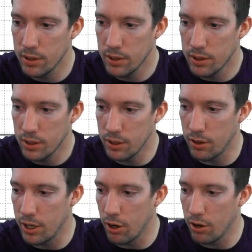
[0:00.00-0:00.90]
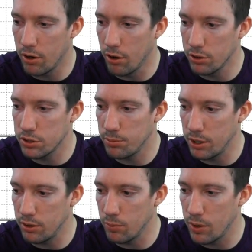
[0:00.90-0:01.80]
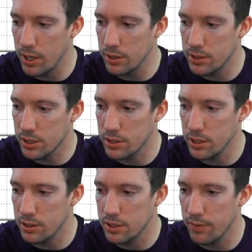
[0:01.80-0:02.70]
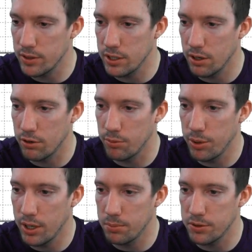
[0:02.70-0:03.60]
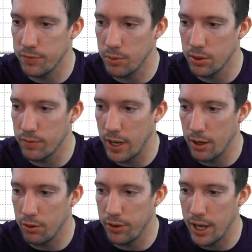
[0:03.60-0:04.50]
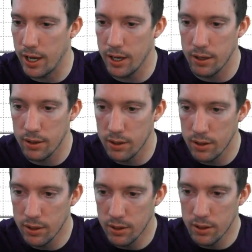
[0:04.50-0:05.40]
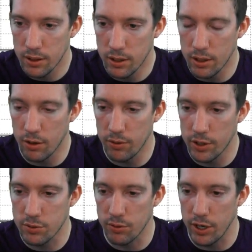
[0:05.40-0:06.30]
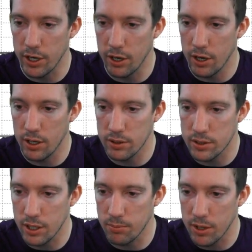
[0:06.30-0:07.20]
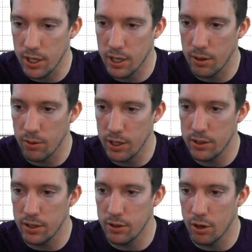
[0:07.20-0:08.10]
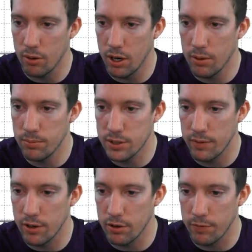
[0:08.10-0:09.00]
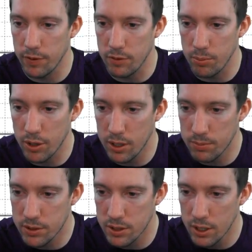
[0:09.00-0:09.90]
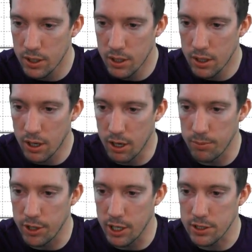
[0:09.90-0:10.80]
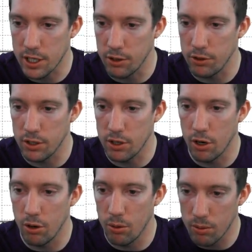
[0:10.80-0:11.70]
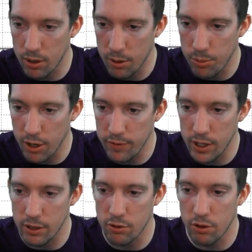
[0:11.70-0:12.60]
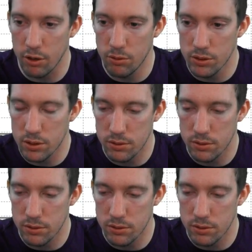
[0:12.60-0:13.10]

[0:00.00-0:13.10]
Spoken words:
You know, it ultimately went 1700 pips if you would have held that. You know, this one right here, same thing, it did go up 750 pips, and the next candle did go above it and close.